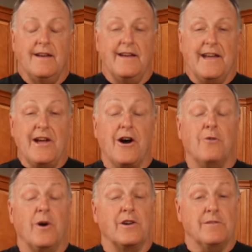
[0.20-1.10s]
Hey all,
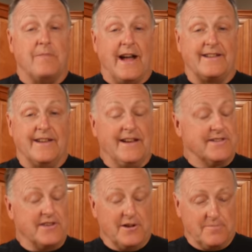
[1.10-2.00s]
welcome back to
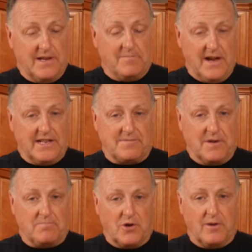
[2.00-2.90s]
SLB
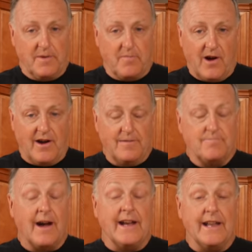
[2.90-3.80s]
Basement Bourbon Bar.
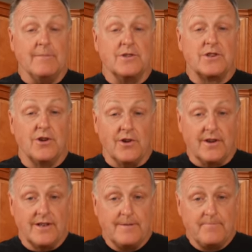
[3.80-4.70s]
My name is
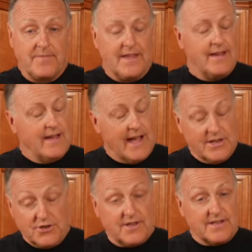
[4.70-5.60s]
Kurt.
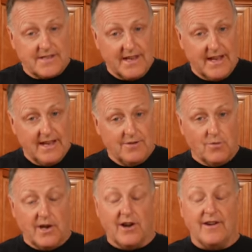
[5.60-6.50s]
As you can see,
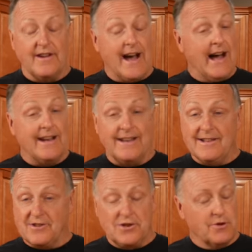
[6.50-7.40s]
we are not
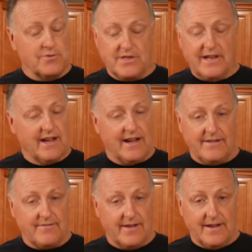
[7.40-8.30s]
in the cozy
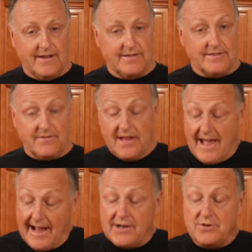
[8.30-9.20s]
confines of the
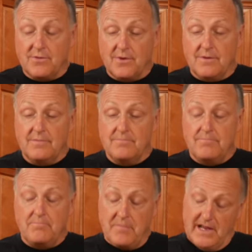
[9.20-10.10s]
actual
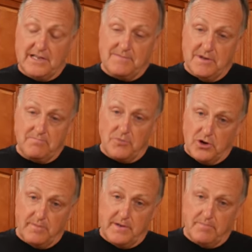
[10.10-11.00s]
basement
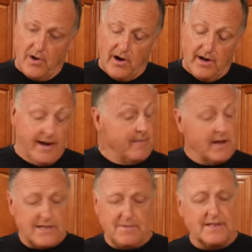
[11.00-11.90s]
bourbon bar, and that
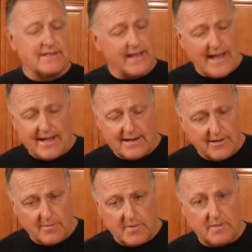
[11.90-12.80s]
makes me sad a
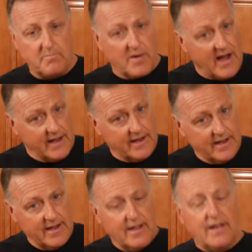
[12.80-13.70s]
little bit, but